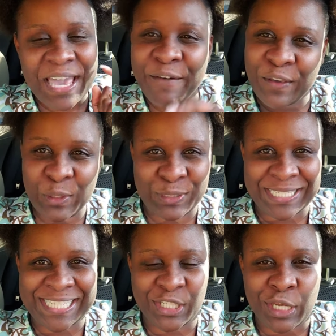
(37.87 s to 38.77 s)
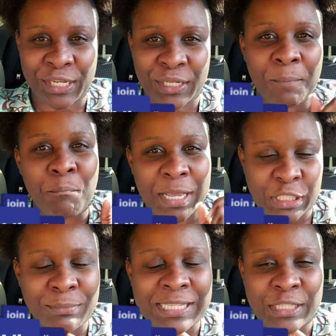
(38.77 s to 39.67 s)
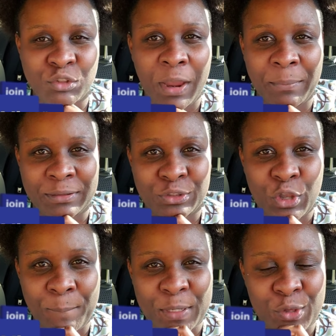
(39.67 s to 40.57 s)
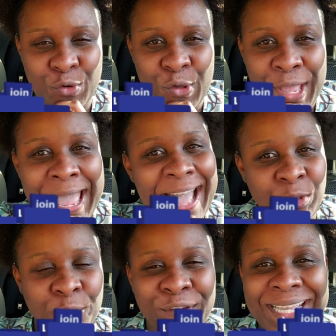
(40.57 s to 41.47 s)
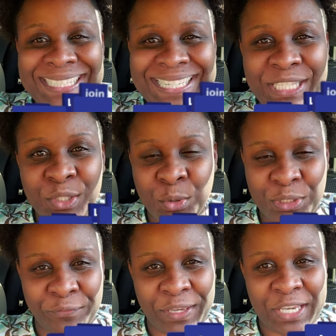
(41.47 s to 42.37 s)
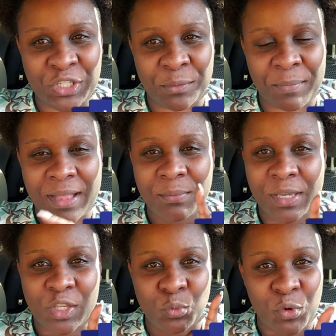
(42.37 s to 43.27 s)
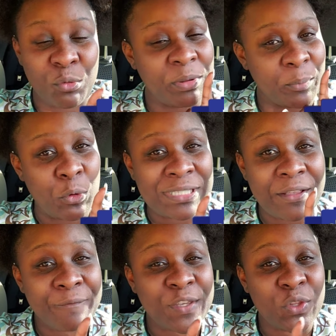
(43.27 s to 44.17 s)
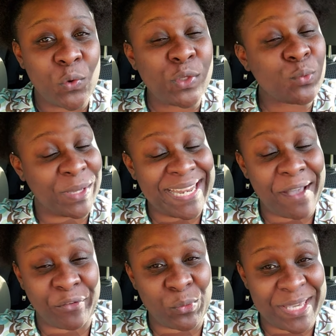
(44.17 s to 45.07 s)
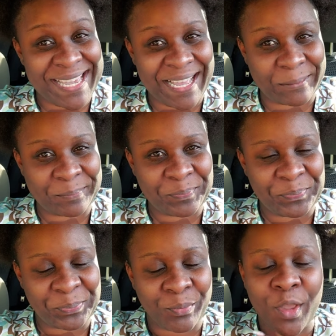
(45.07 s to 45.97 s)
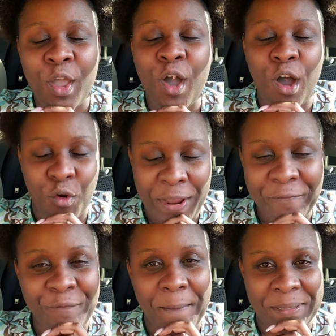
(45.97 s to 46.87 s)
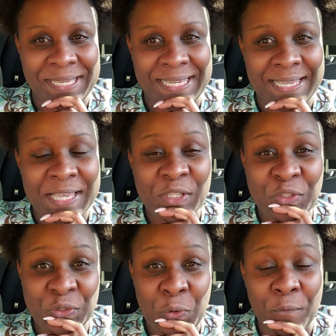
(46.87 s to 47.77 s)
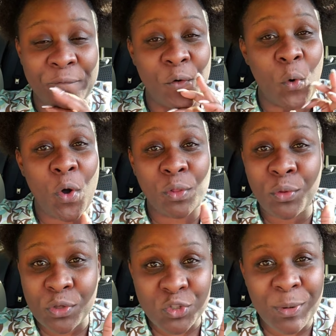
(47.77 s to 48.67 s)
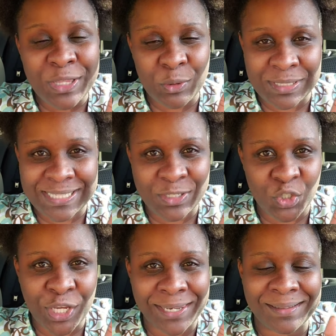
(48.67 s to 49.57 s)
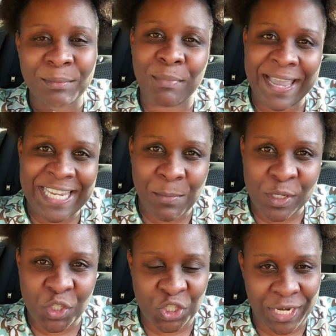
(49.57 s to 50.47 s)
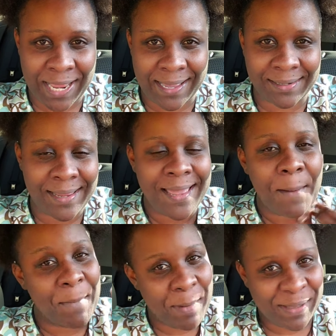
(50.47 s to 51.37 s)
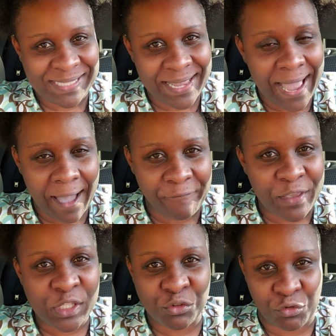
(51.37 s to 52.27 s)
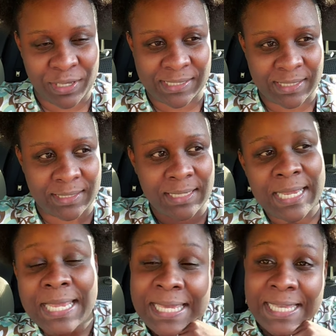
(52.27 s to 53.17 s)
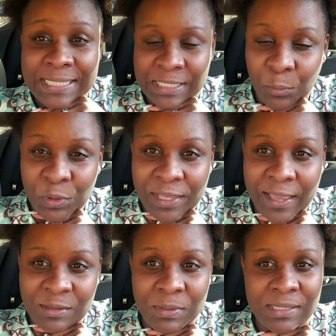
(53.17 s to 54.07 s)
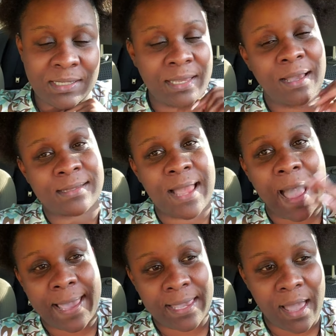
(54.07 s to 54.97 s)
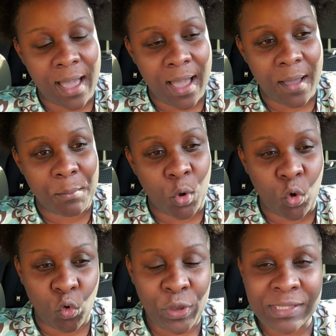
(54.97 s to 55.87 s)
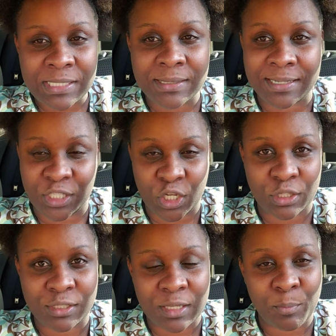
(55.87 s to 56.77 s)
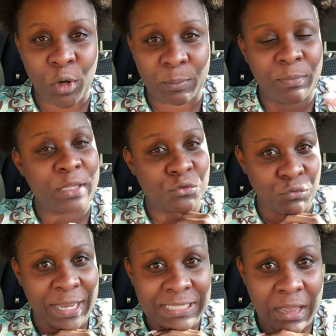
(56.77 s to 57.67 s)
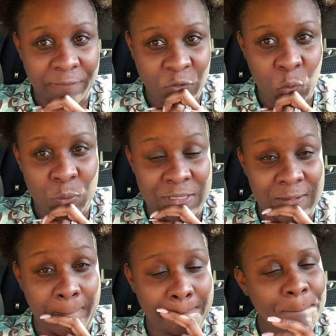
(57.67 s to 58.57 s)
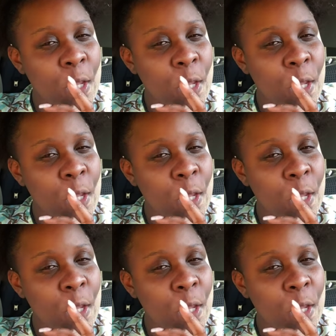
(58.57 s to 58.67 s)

If you're new to this channel, mash up the subscribe button down below and don't forget to hit the notification bell because we will be posting videos whenever we can. Alright, family. So, for all those who are new to this channel, my name is Jay-Ann. My better half is Grayson. He is not here with me today because I am going to a doctor's appointment right after work.